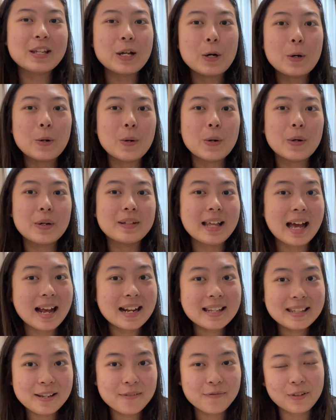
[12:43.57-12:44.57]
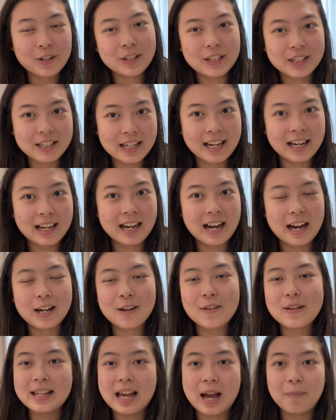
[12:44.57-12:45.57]
So that's it for today. I
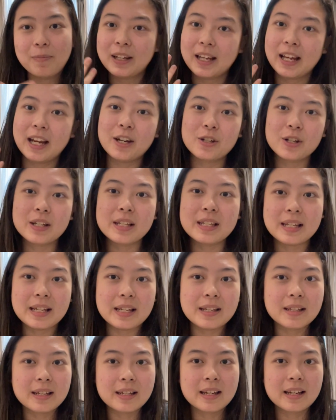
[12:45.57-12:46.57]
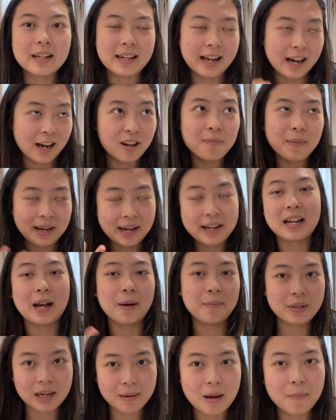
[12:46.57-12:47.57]
know it's application season now by the
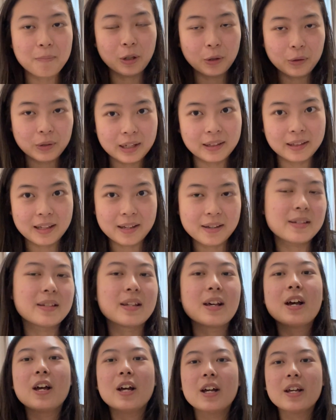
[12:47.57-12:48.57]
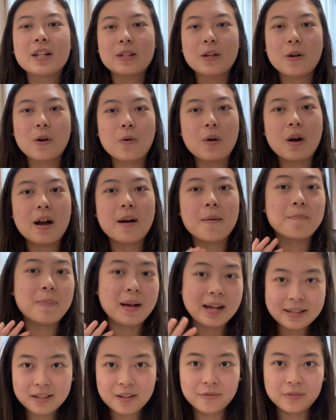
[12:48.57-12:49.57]
time that I'm uploading this. So
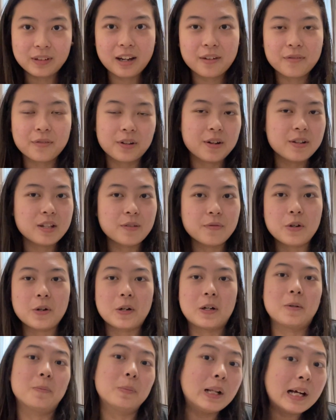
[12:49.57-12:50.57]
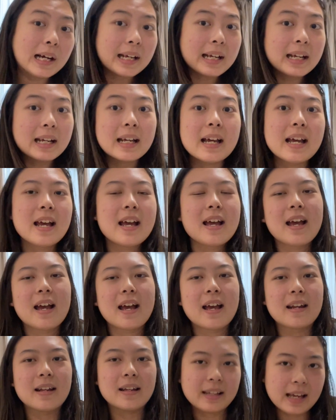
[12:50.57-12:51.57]
best of luck for those of you who are applying.
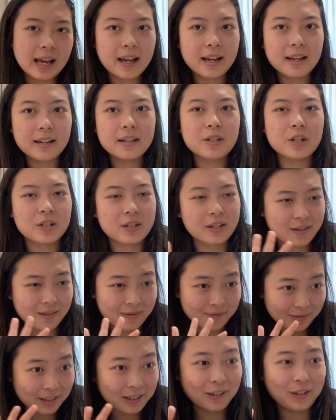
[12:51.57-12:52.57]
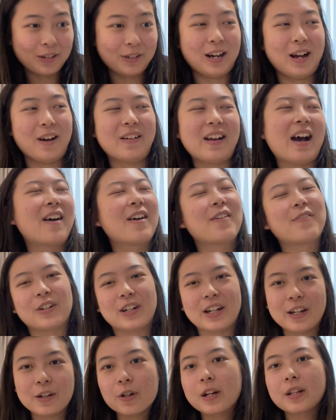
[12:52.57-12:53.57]
And again, just a little shout out if you're
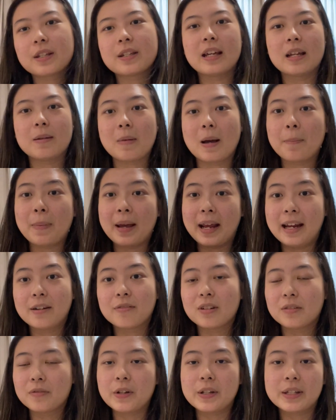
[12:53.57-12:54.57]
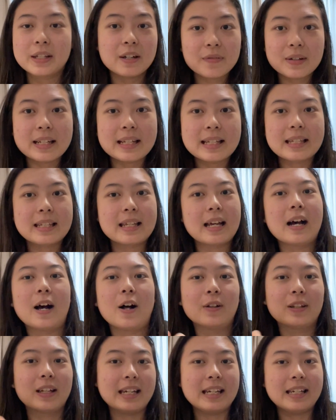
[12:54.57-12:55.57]
interested in my paid review service.
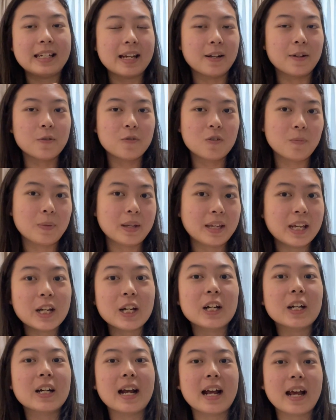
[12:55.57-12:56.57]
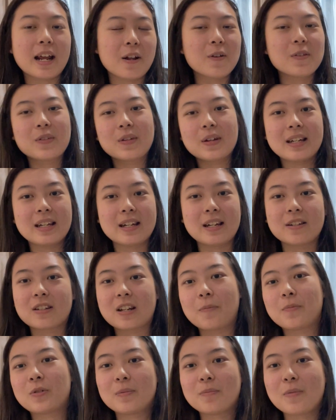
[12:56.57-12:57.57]
All the details will be here and also in the
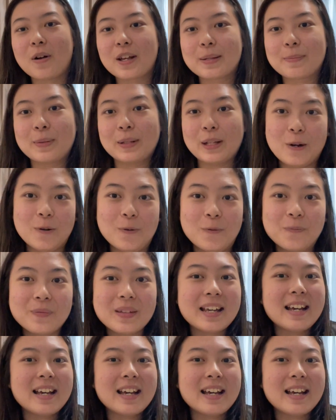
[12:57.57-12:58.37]
description box below.